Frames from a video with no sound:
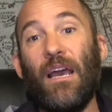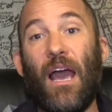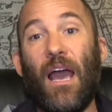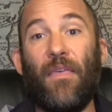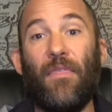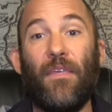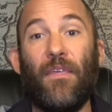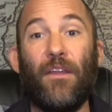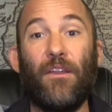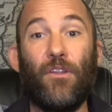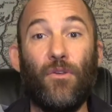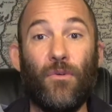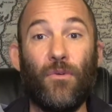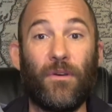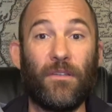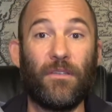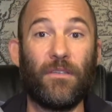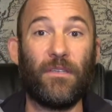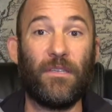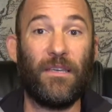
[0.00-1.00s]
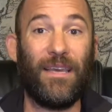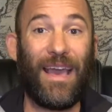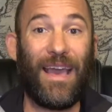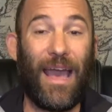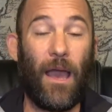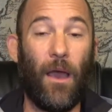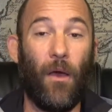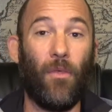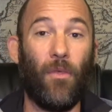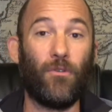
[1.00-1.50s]
and then you can see
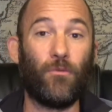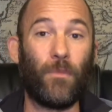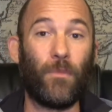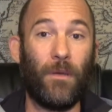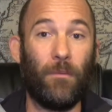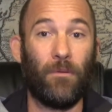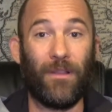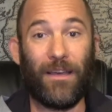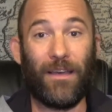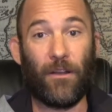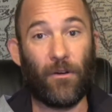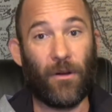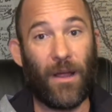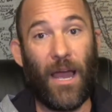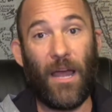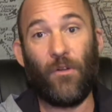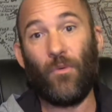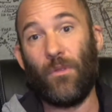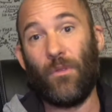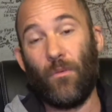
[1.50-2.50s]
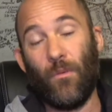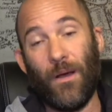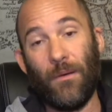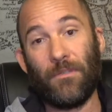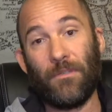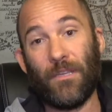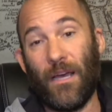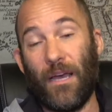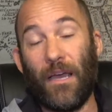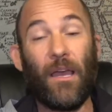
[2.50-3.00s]
how those people interact with the
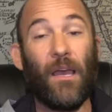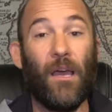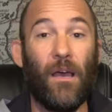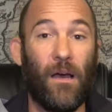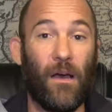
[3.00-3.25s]
website.